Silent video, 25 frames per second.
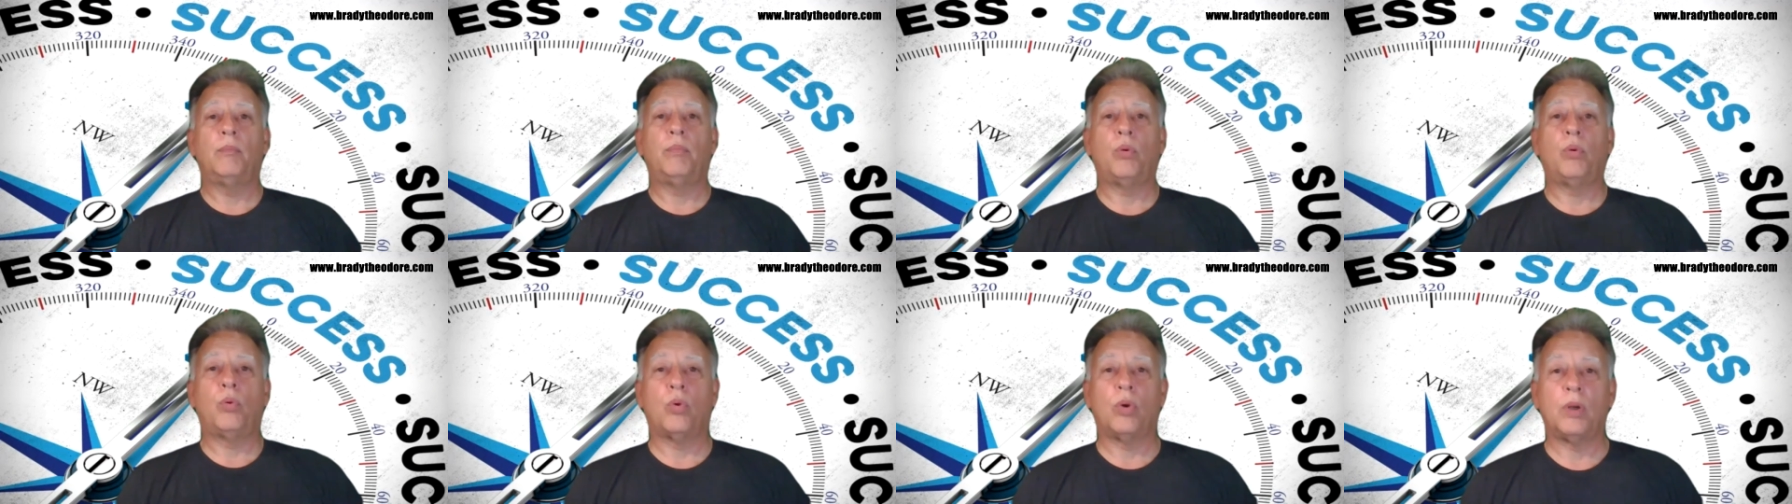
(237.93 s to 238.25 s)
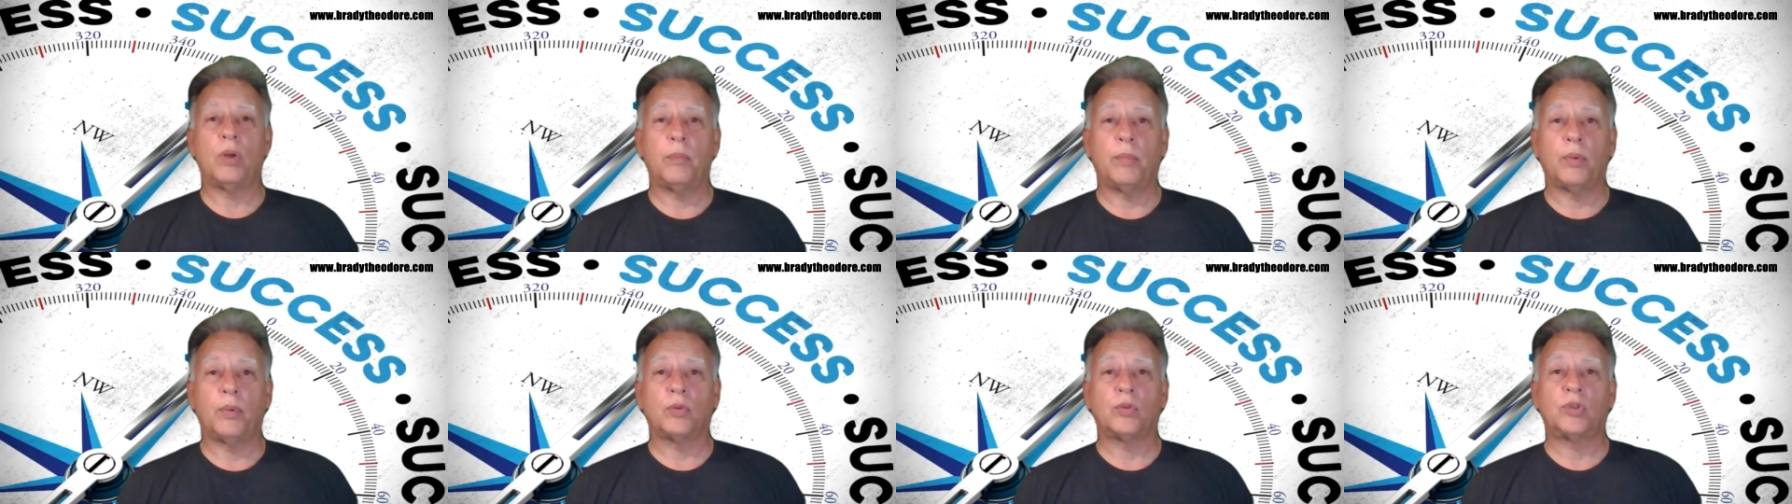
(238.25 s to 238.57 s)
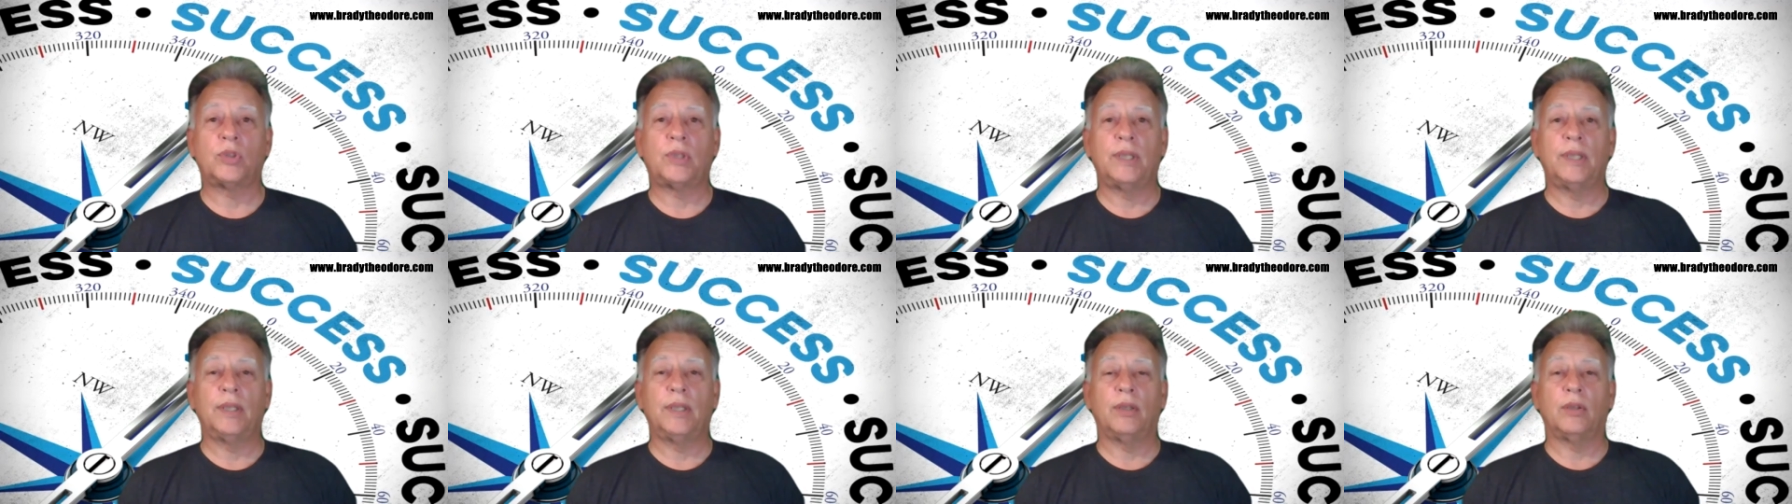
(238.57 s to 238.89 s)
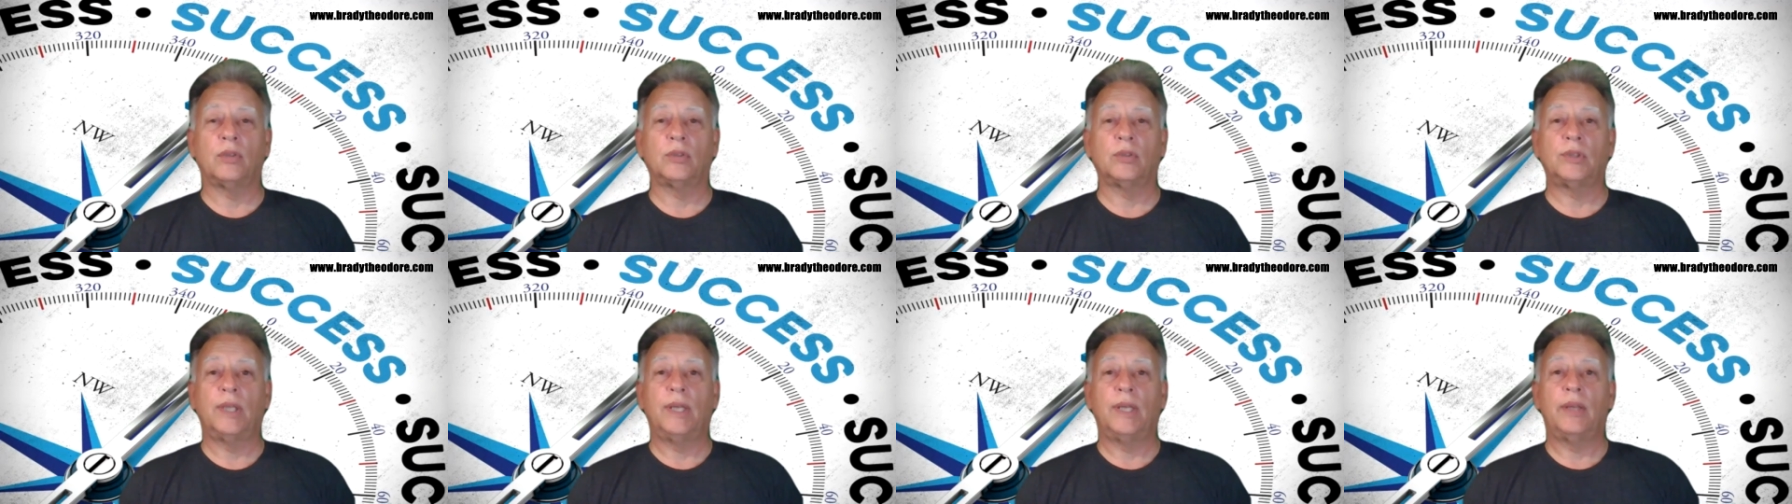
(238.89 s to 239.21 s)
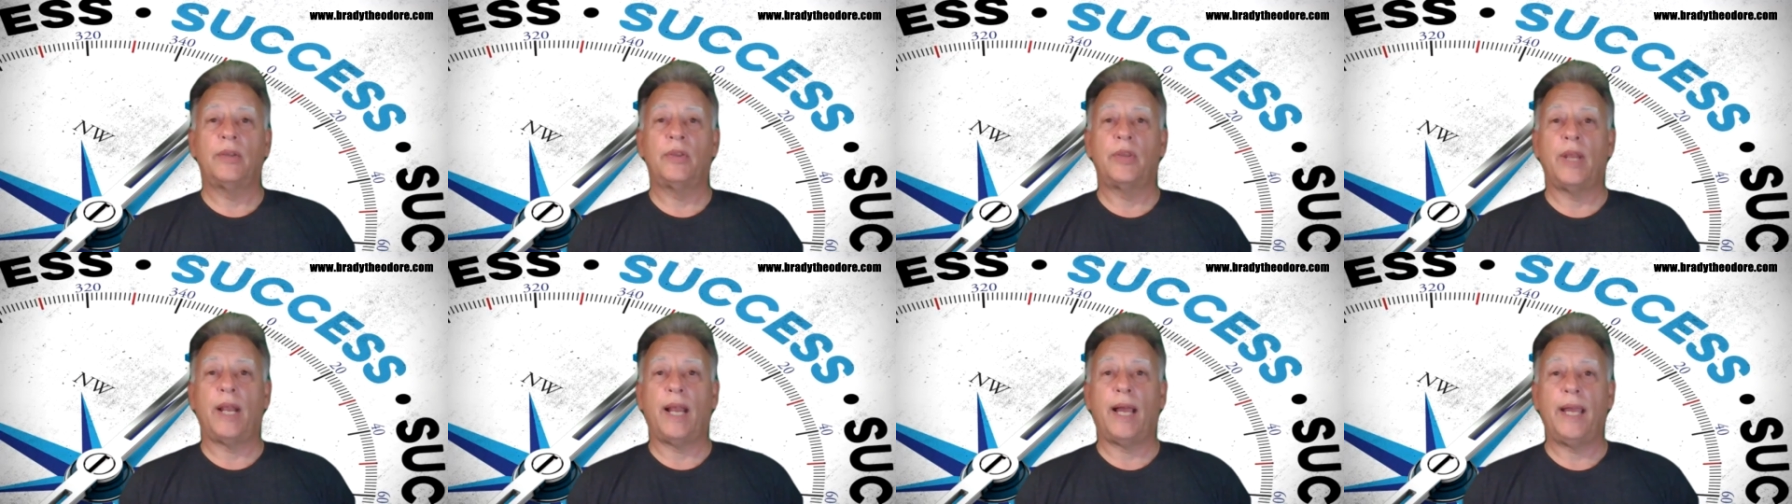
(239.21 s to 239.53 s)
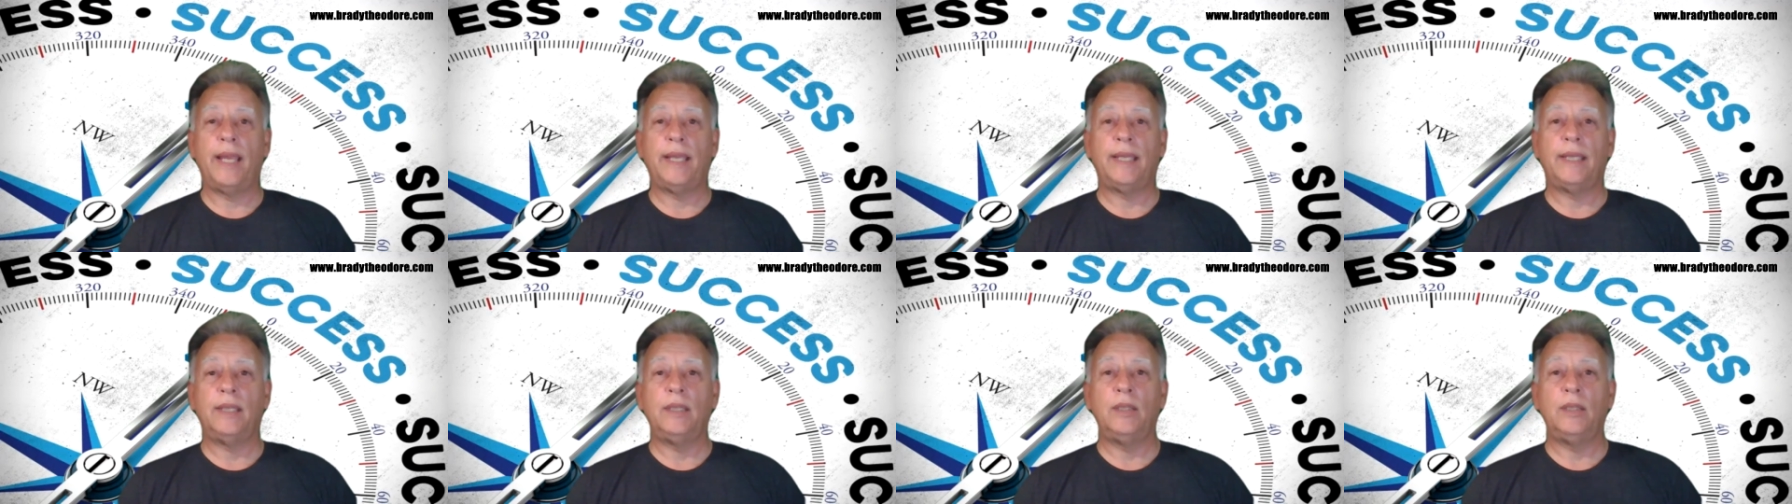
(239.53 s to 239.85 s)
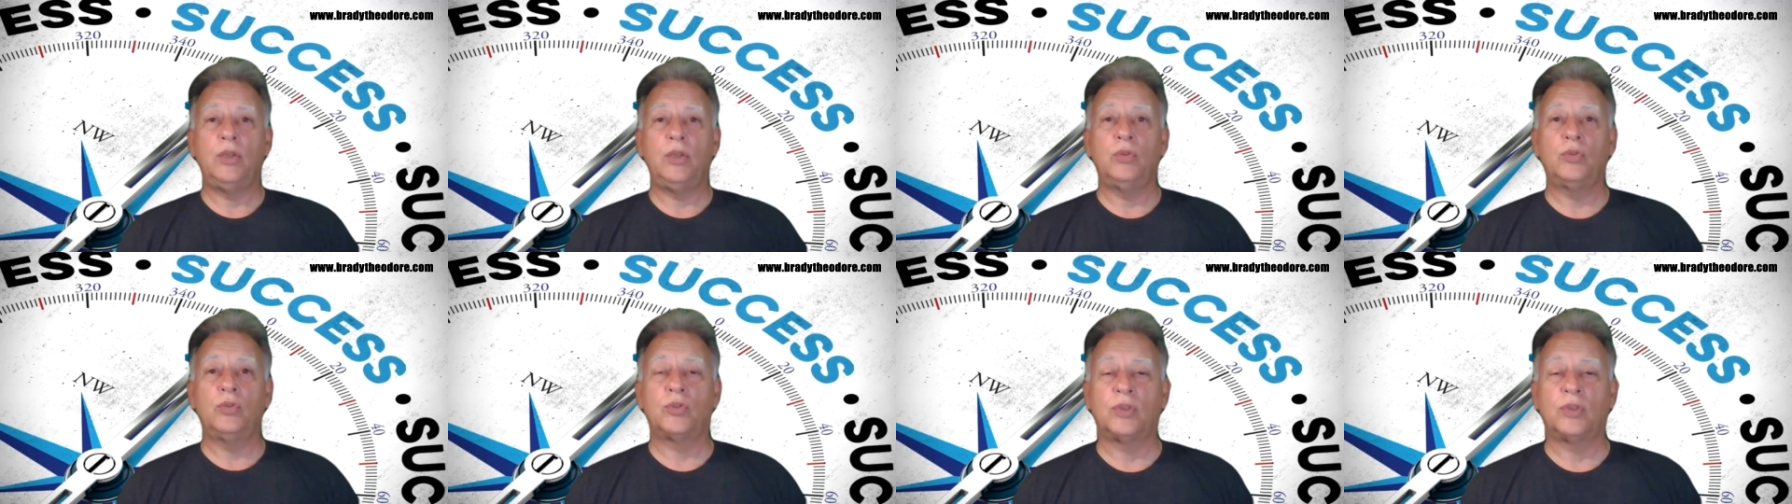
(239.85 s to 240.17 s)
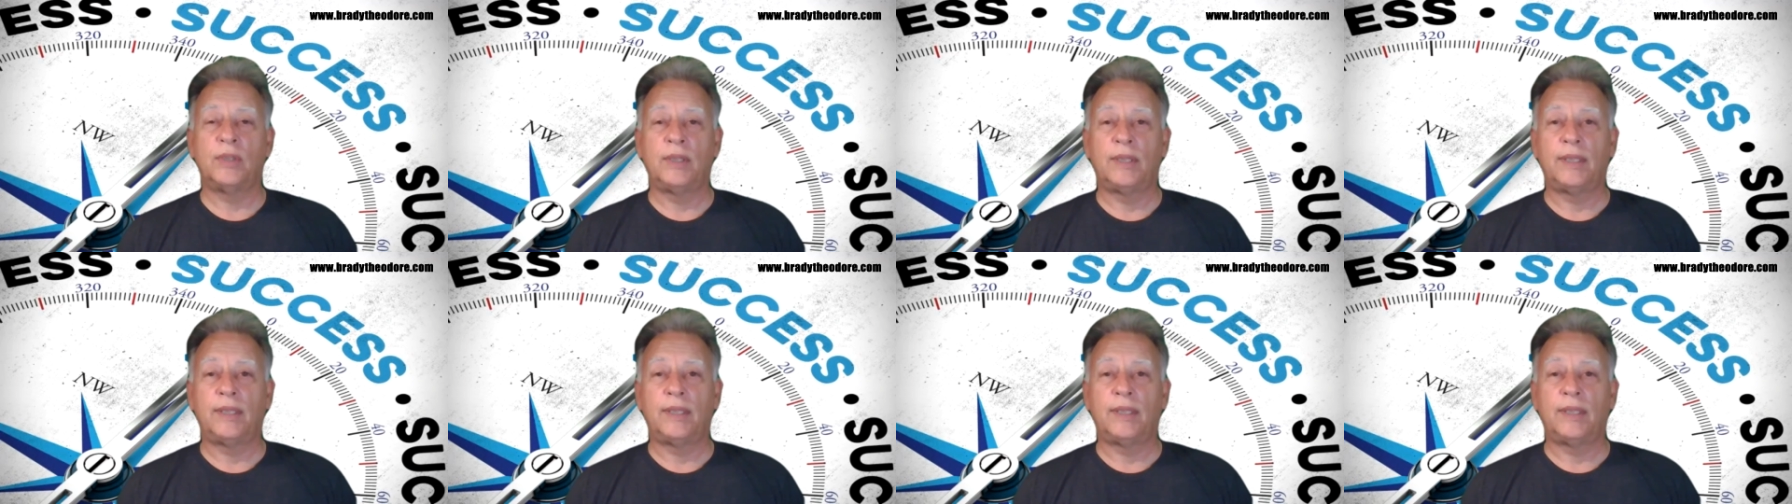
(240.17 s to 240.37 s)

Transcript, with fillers: portable skills that I can use